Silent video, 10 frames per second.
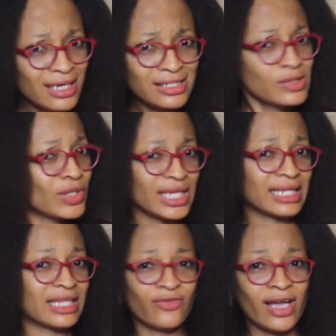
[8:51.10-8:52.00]
Is she not
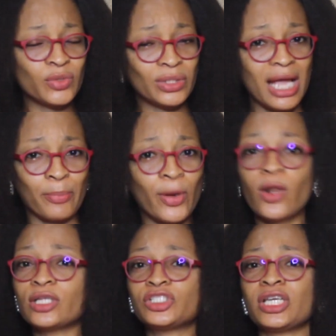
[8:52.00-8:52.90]
satisfied with the
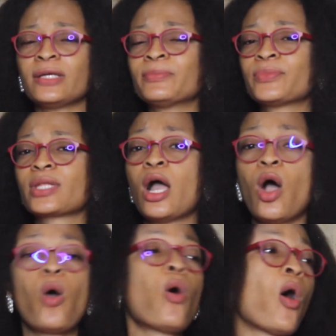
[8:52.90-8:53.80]
apology?
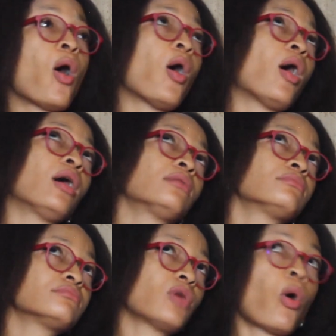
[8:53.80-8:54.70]

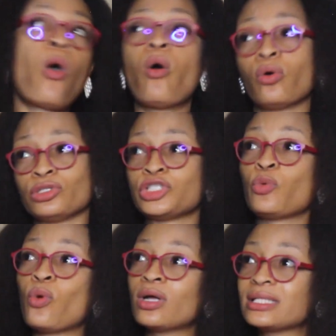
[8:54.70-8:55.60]
Or, she
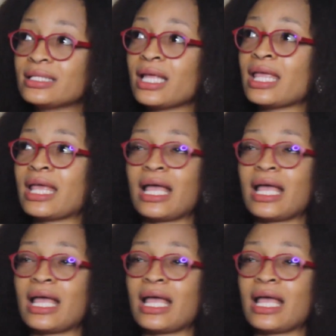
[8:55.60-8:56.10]
wanted